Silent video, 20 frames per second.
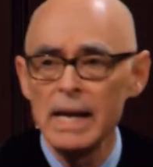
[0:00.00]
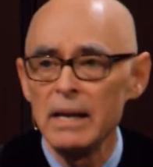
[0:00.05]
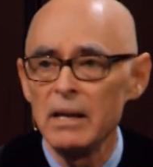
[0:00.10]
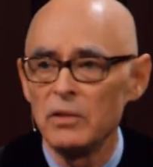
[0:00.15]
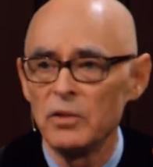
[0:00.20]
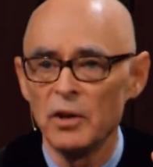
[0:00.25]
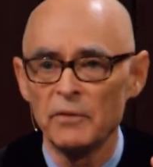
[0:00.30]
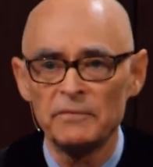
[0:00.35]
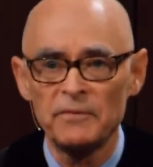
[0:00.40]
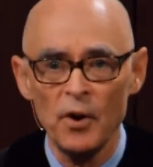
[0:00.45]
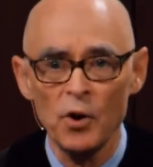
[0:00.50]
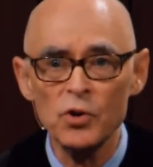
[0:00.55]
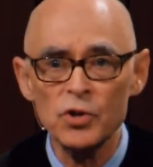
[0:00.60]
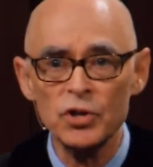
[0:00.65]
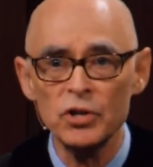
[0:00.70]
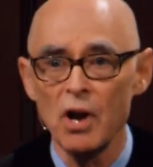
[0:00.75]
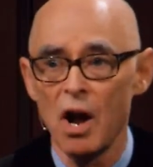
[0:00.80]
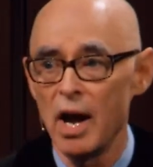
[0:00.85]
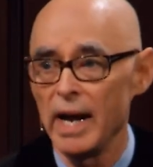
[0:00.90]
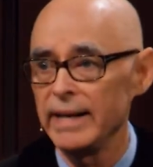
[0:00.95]
The first
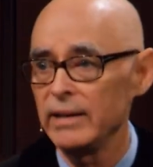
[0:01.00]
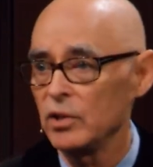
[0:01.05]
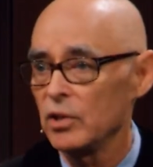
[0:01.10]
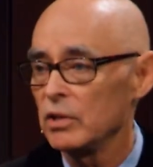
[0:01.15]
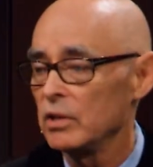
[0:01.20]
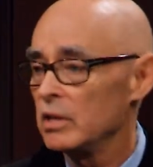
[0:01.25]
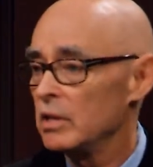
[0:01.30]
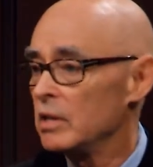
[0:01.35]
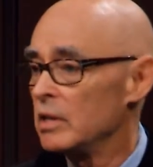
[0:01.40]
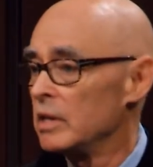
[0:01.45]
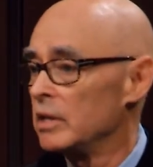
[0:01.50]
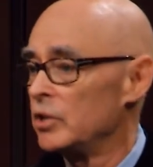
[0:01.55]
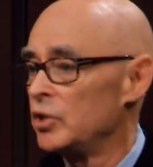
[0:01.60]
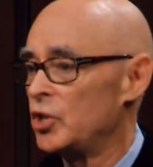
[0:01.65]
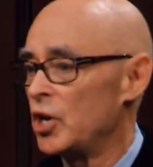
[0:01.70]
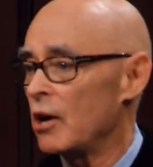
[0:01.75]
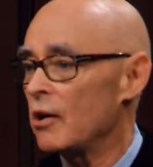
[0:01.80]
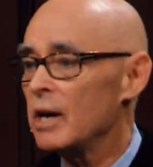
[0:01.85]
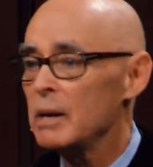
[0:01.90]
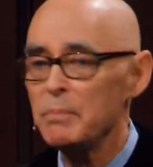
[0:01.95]
night,
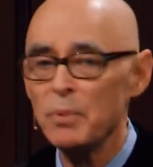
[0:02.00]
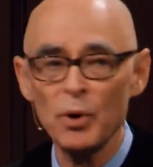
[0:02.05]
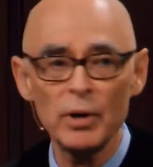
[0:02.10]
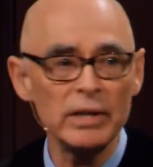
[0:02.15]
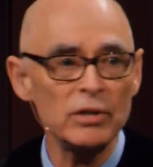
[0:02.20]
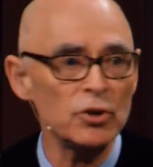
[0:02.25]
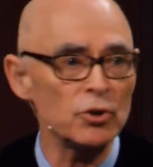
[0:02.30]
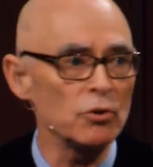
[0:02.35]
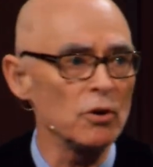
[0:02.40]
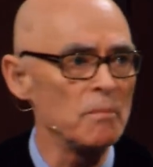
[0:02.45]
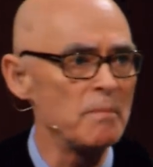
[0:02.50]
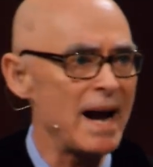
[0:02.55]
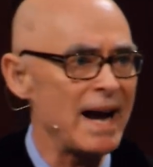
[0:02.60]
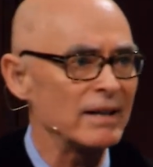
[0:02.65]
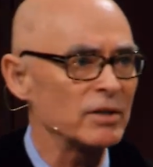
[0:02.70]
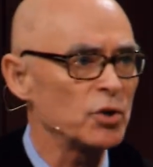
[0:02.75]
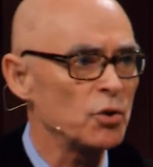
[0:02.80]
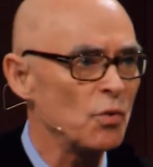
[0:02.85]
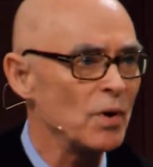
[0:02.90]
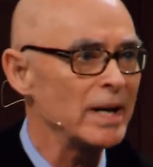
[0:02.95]
Jerry preached to
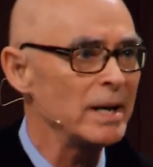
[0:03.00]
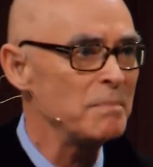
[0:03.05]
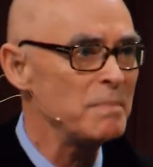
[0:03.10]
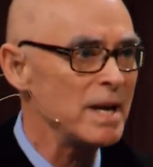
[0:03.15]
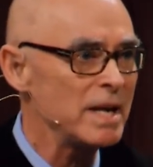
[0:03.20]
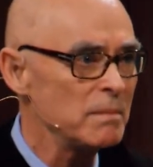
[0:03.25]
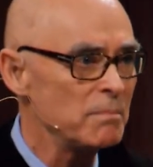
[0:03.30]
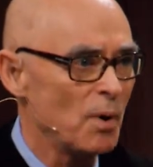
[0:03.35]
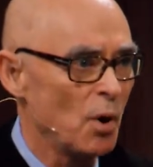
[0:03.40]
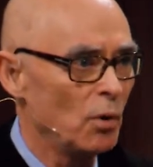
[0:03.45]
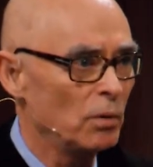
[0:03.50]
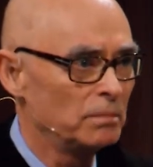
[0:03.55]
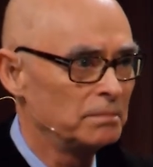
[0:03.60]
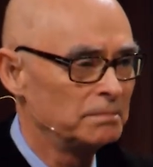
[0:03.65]
about 20 people.